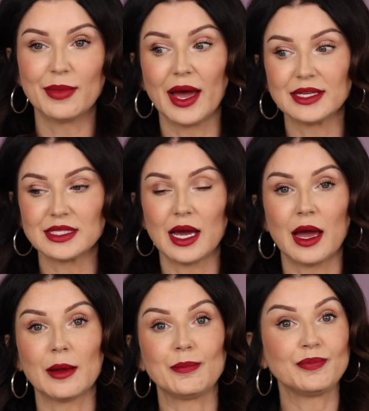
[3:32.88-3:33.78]
but
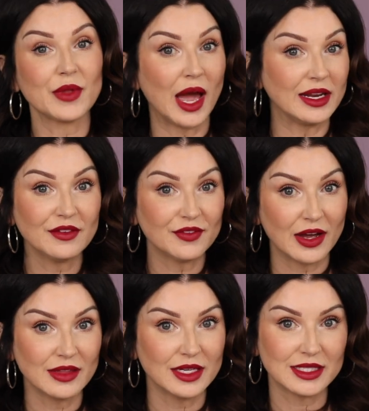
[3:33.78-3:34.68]
I didn't
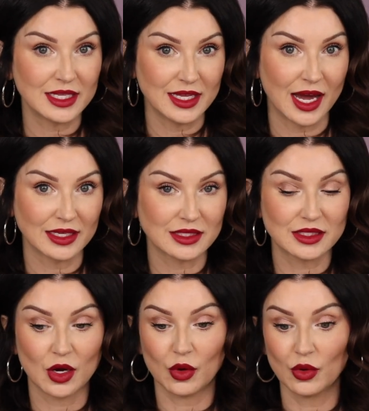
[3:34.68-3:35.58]
find that it did that.
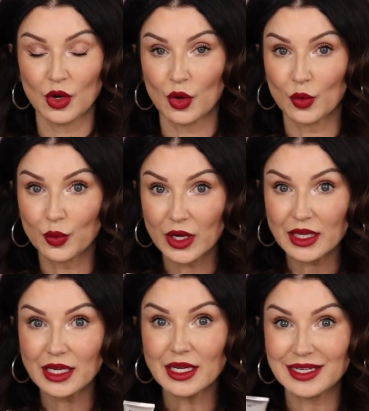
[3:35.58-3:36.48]
So
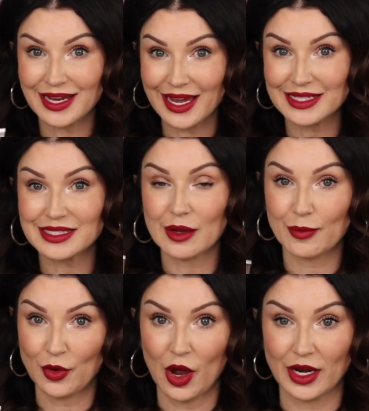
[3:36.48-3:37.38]
really nice
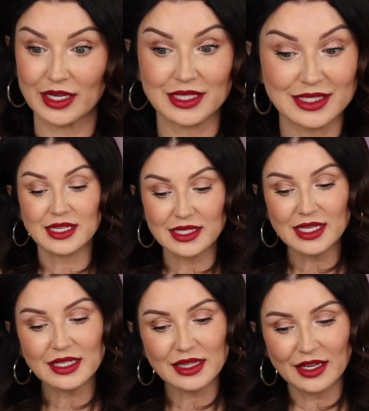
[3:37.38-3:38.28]
product. Does
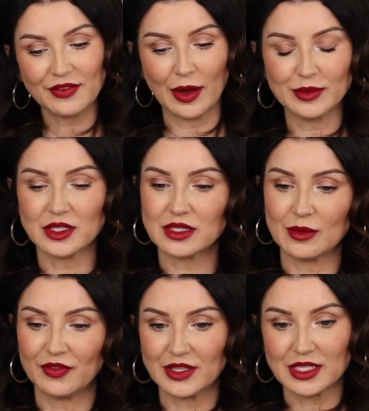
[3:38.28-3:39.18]
it live up to
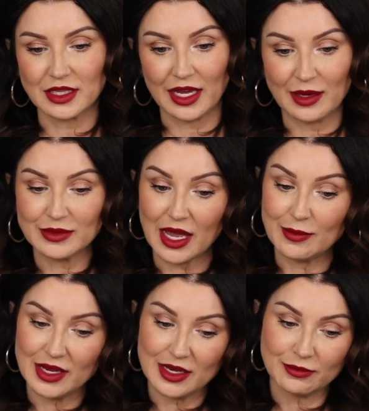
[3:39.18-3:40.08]
some of its claims? I
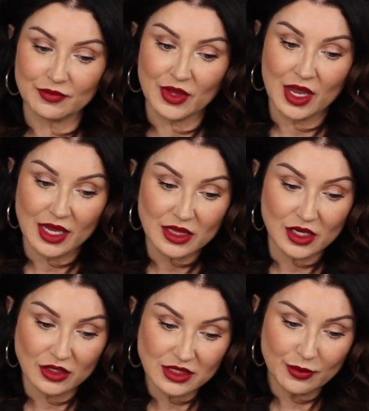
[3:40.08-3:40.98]
mean,
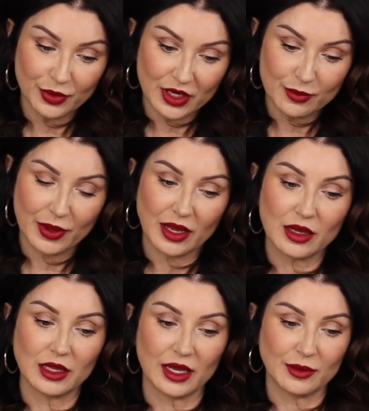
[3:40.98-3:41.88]
there are some pretty
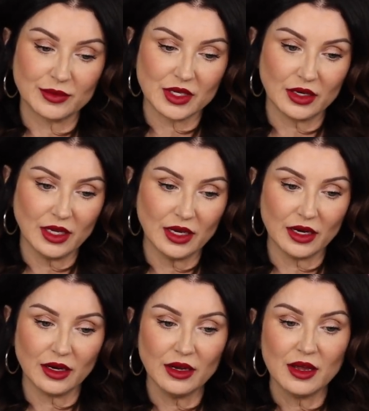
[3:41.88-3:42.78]
big claims on
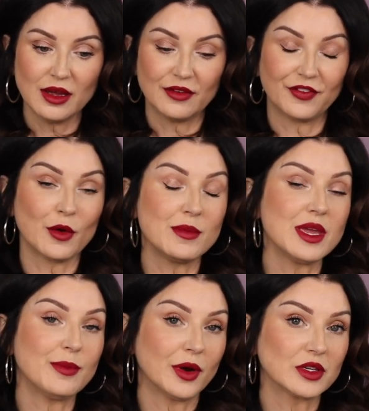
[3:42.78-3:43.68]
here. For
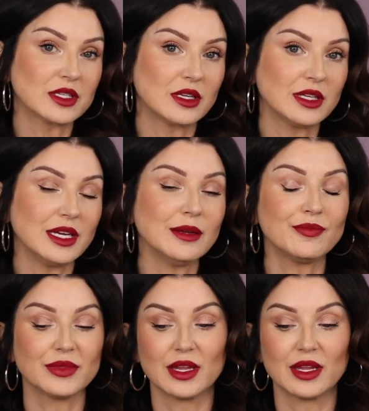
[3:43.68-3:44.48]
me personally,